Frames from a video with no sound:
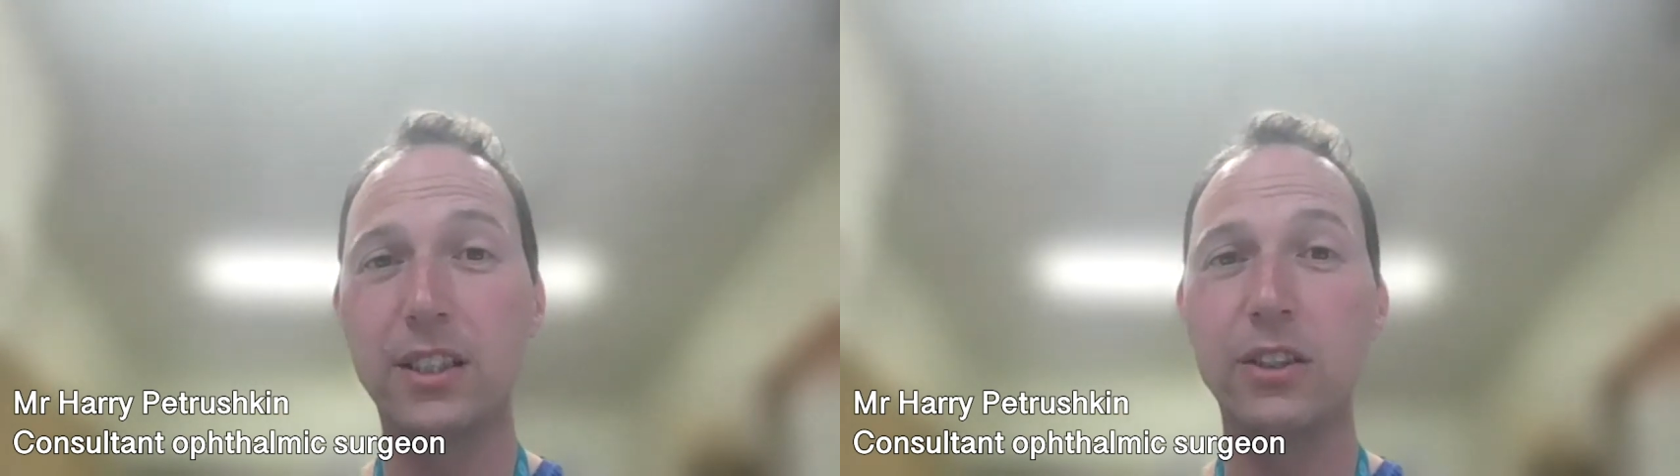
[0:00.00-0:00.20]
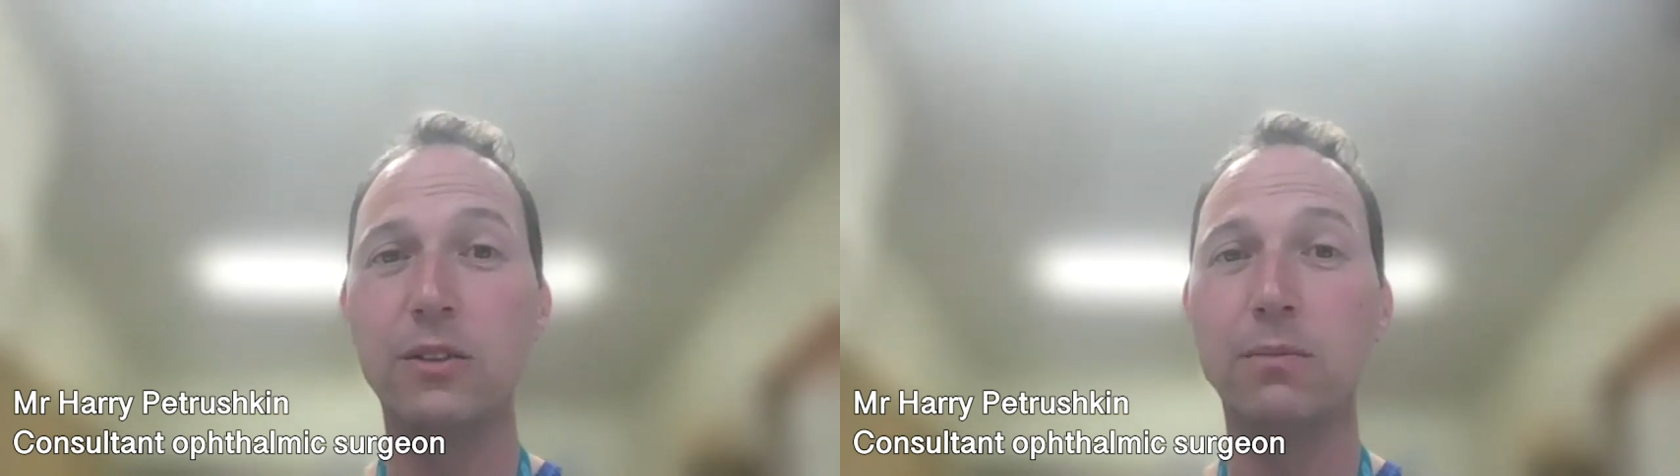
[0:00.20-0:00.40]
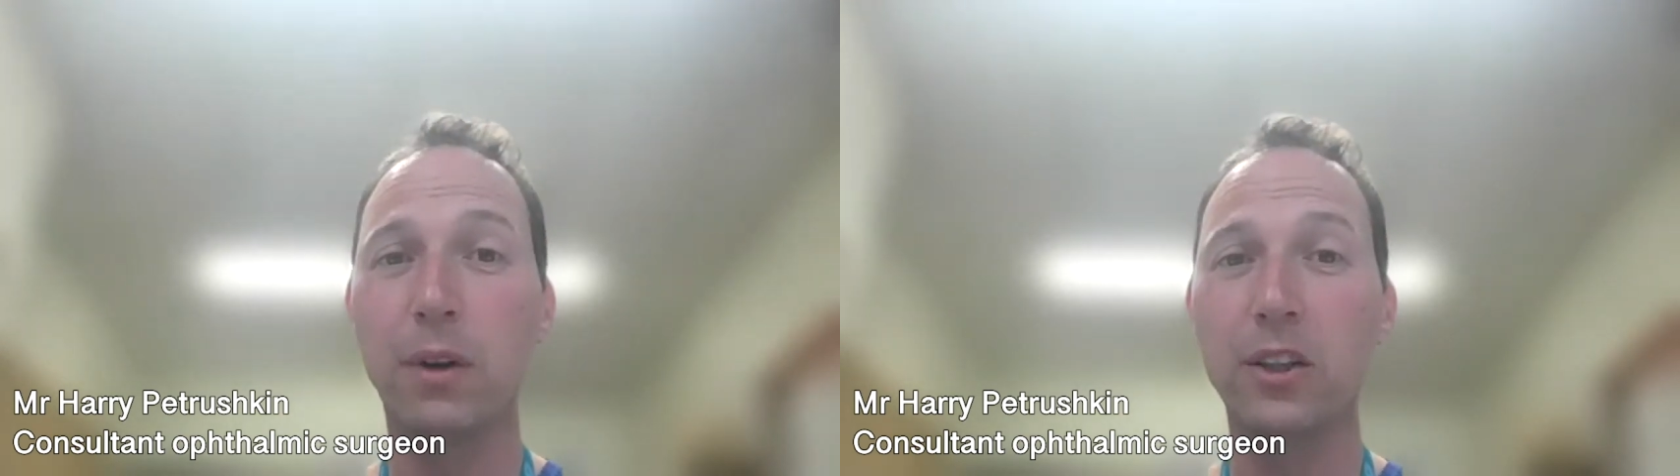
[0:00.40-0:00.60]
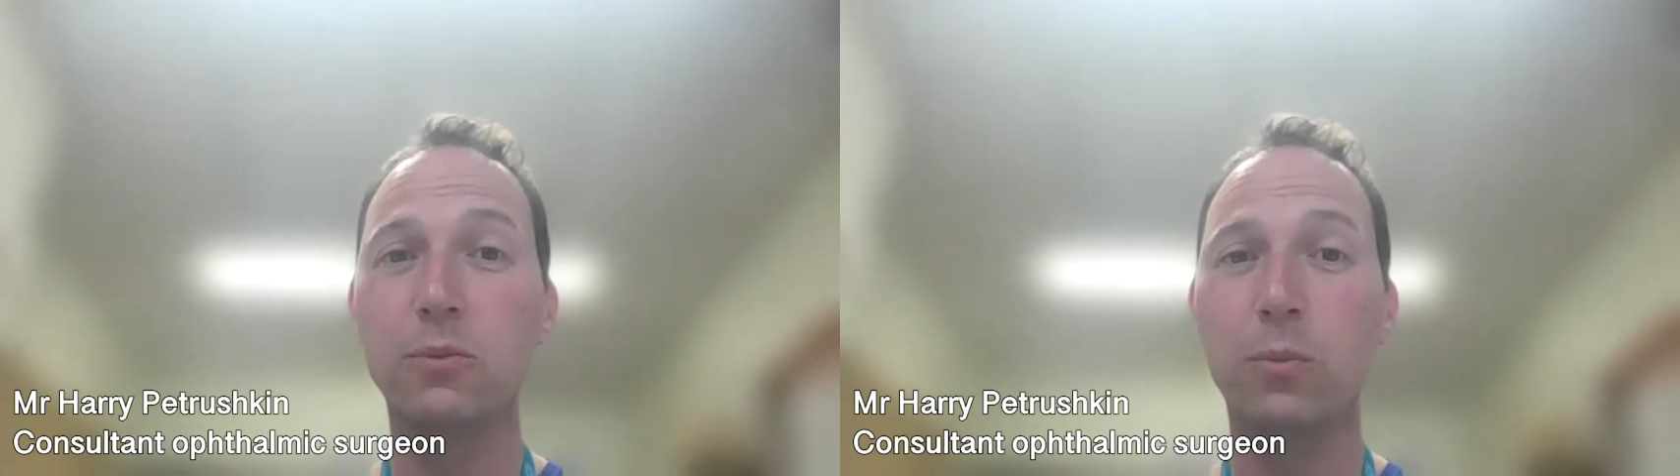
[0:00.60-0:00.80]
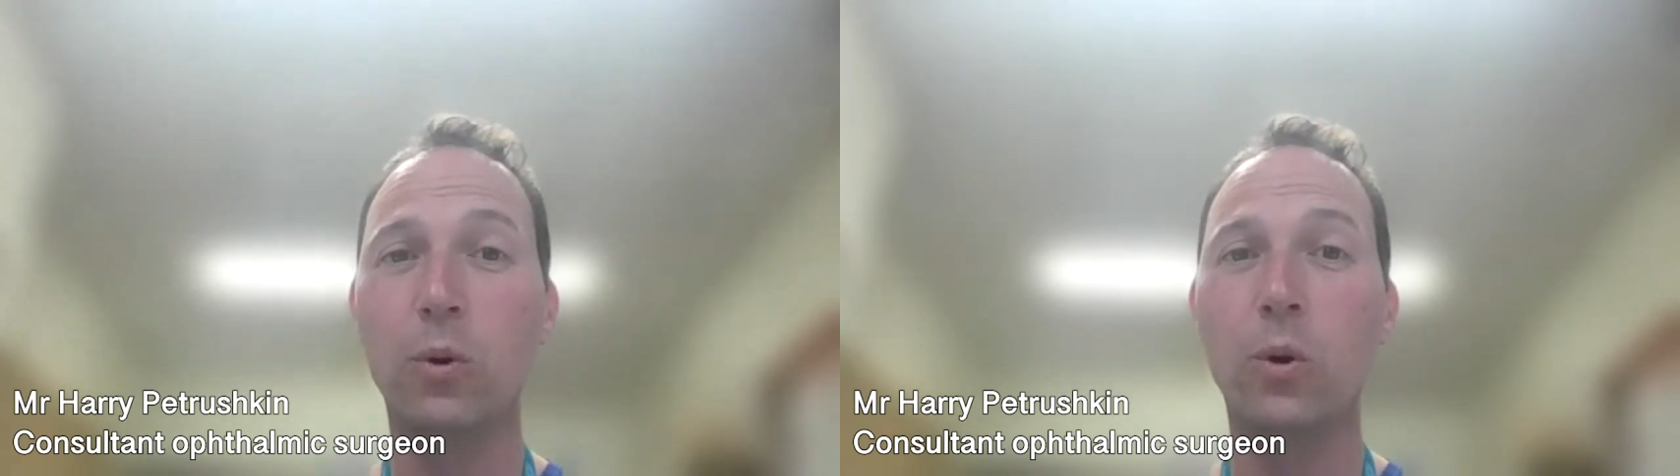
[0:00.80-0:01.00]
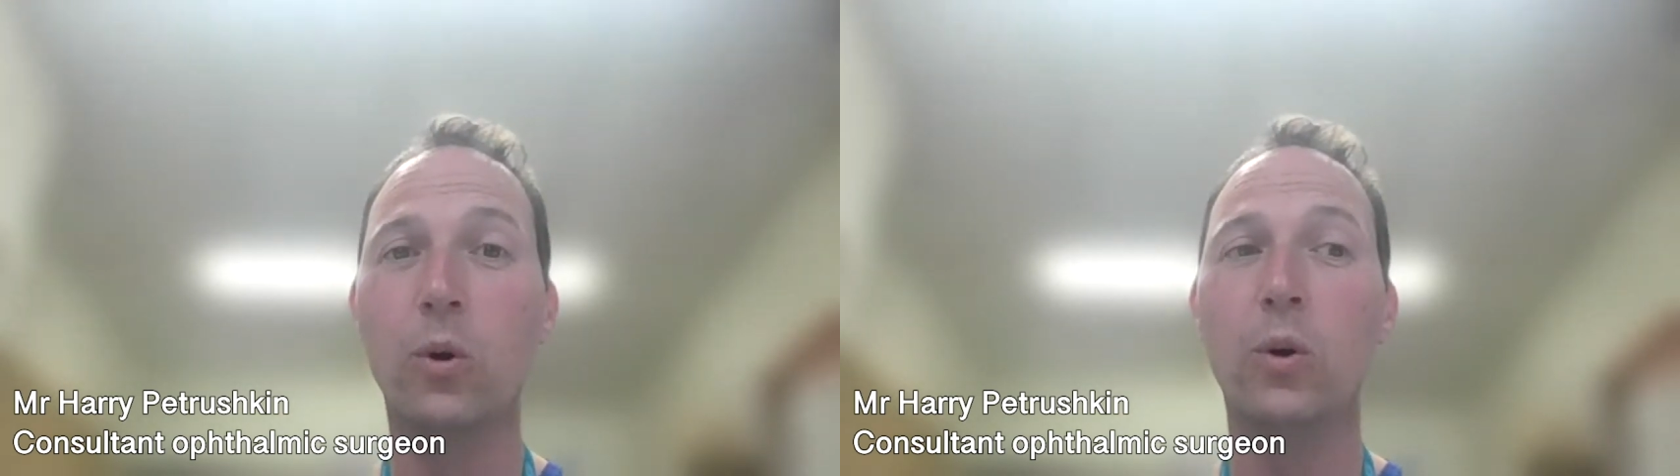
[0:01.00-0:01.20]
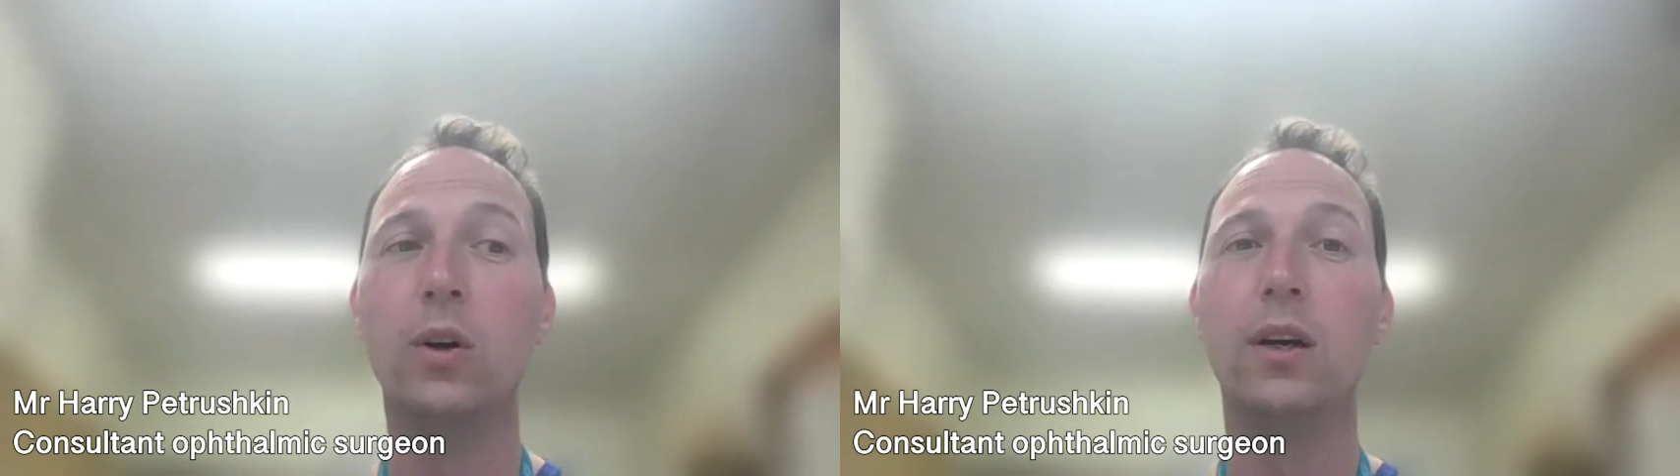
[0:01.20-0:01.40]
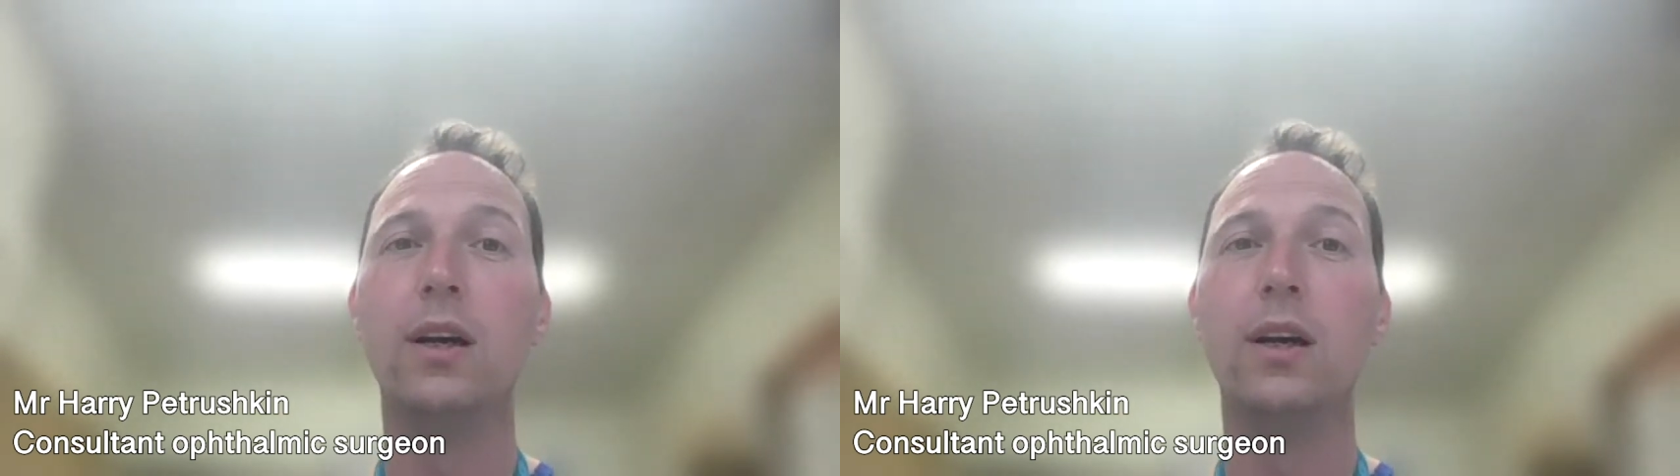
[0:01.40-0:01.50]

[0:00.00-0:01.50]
to use much more